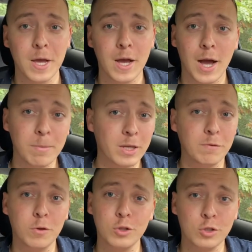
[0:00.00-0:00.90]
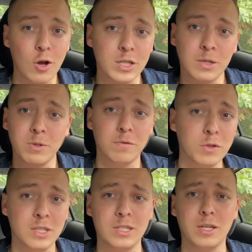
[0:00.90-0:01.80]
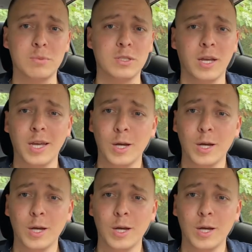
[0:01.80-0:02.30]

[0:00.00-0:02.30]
I'm gonna give you the sauce, I'm gonna give you the tips.